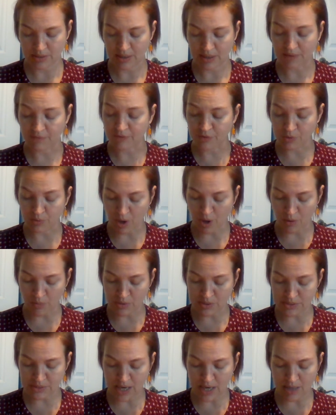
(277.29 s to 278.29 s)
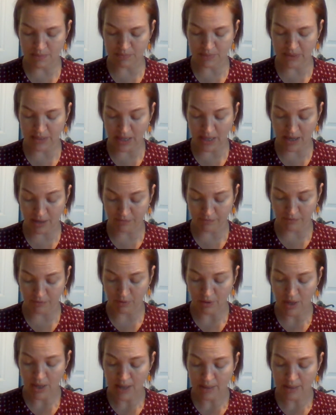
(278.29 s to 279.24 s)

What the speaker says: If you go inside, be careful,